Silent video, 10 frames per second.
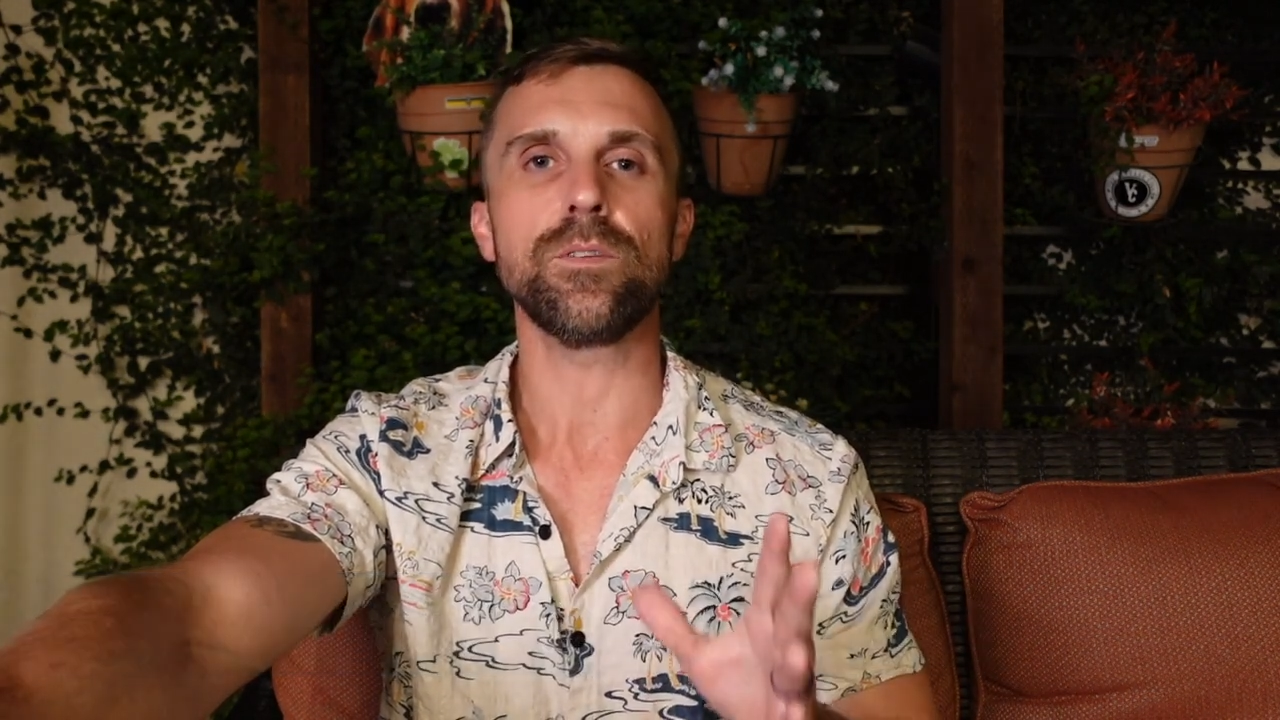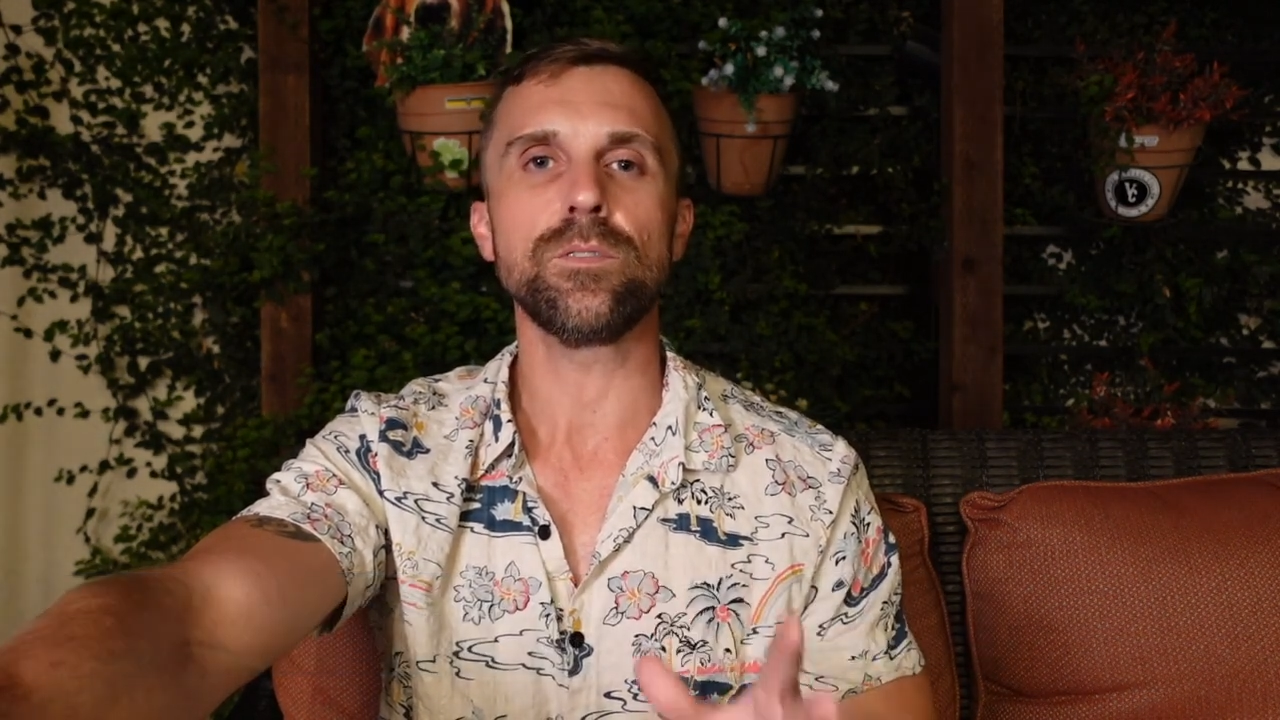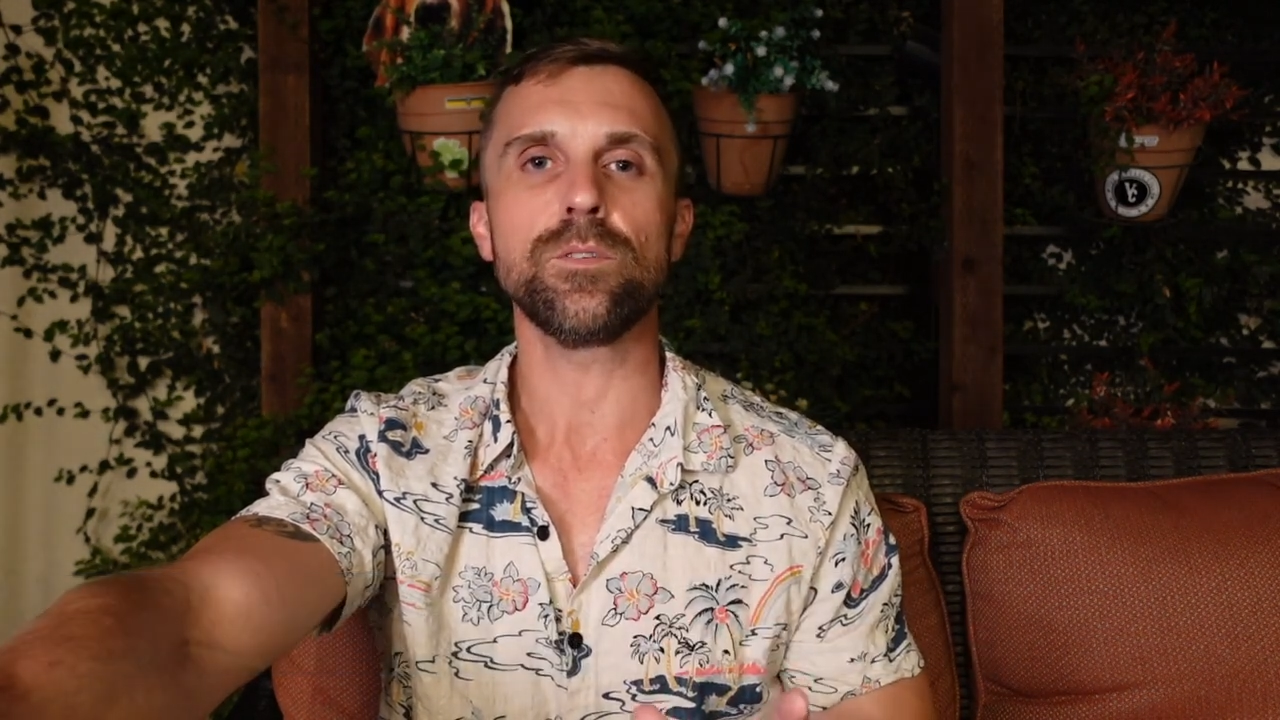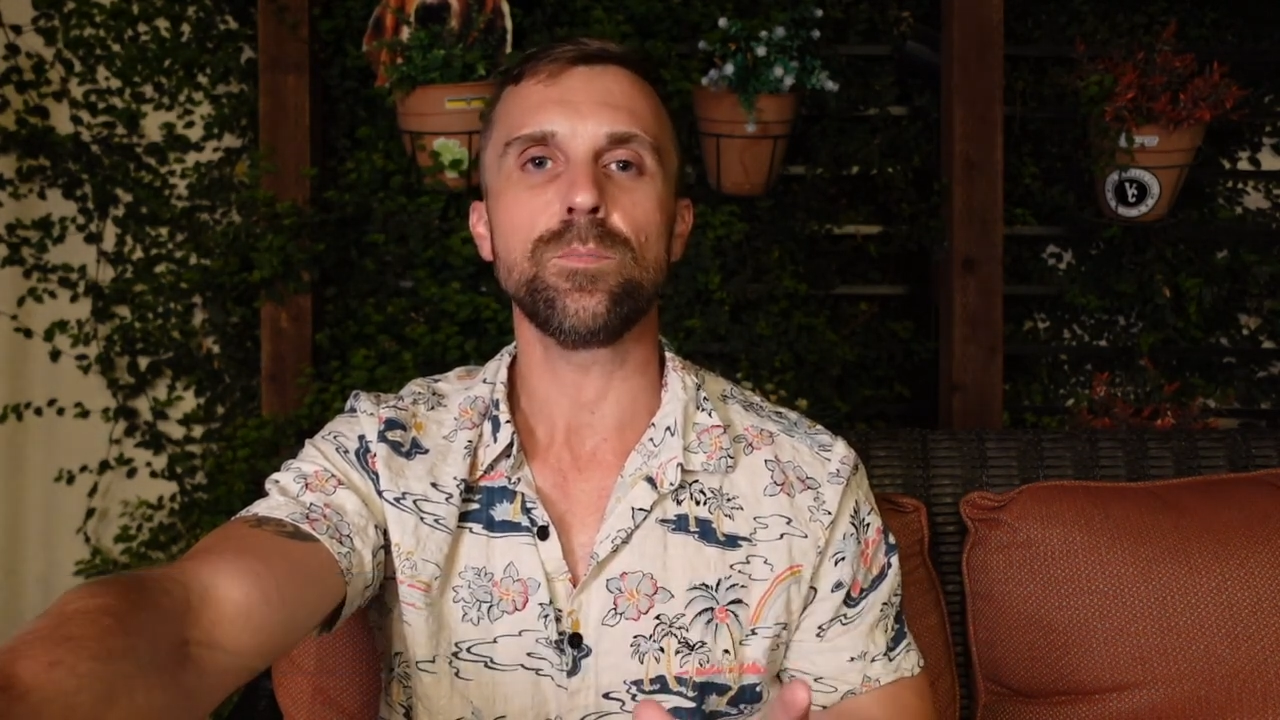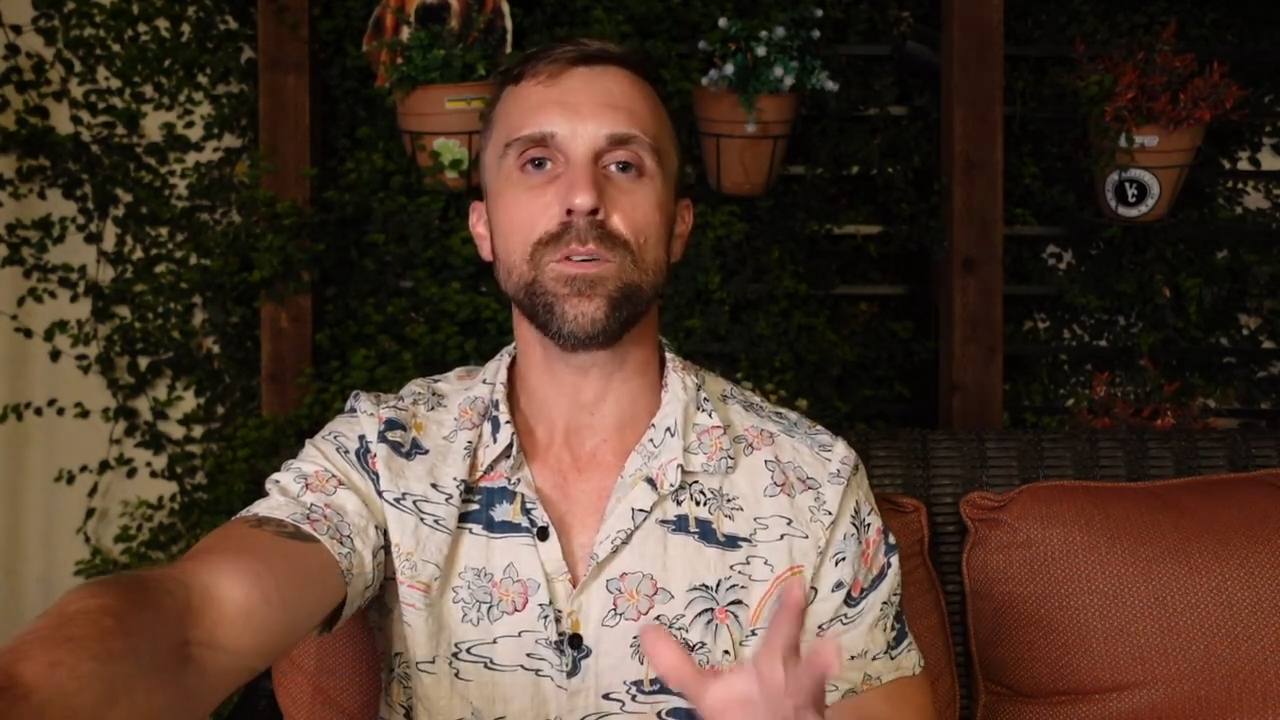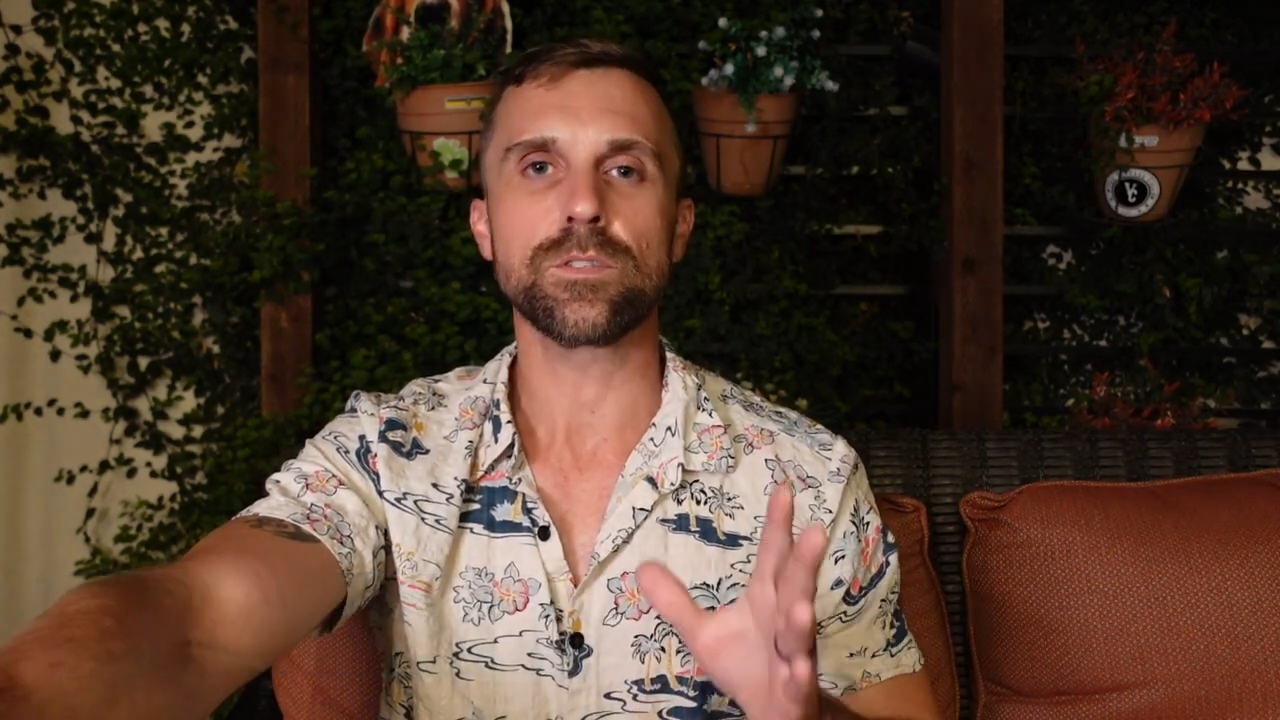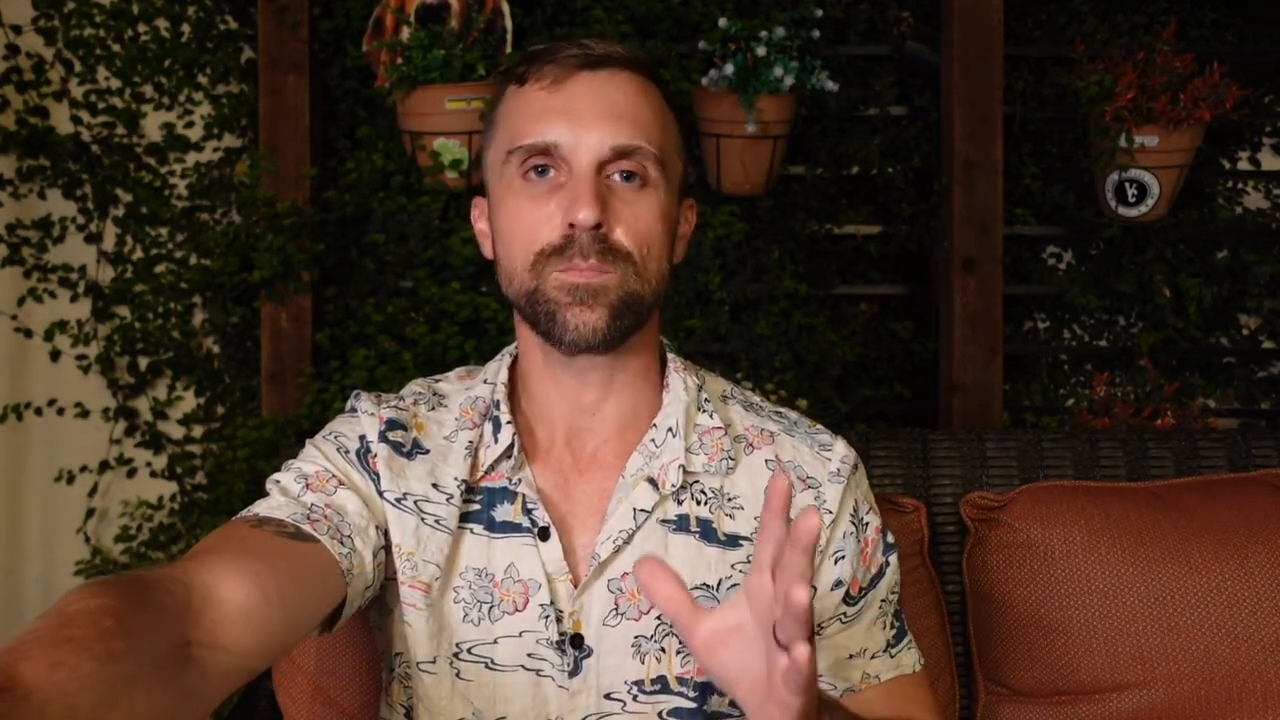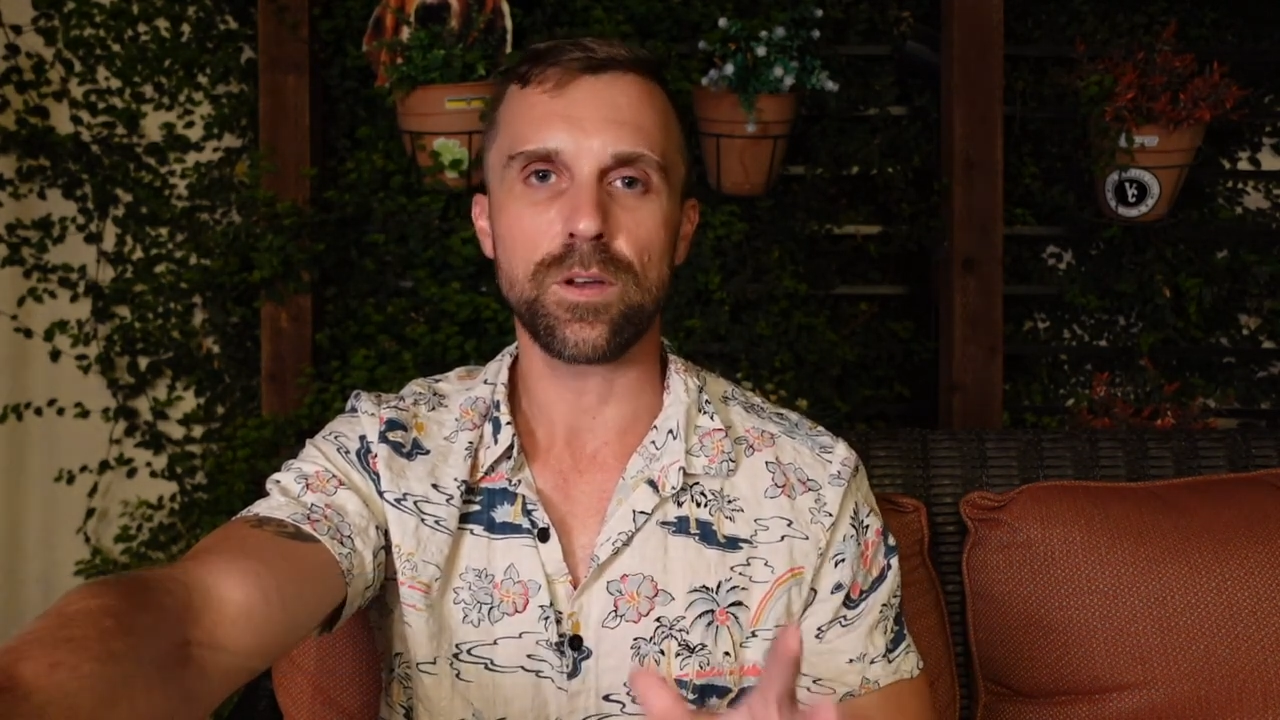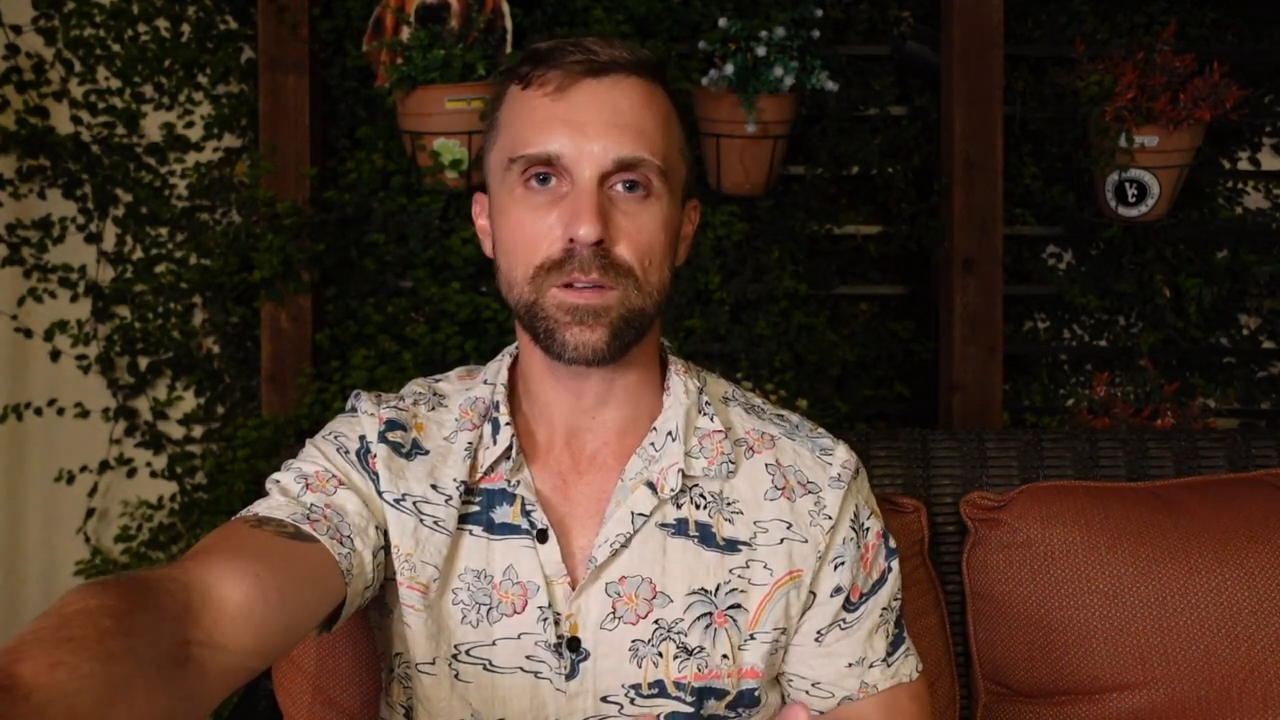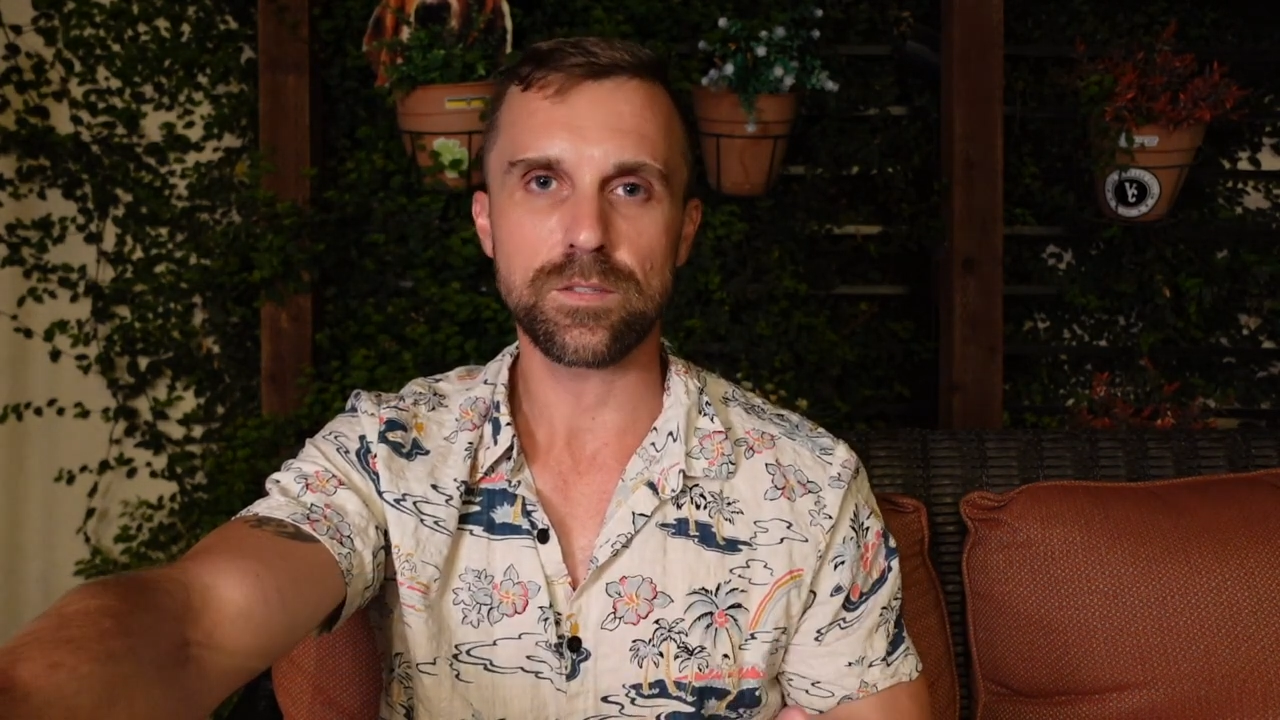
YouTube pulls the plug at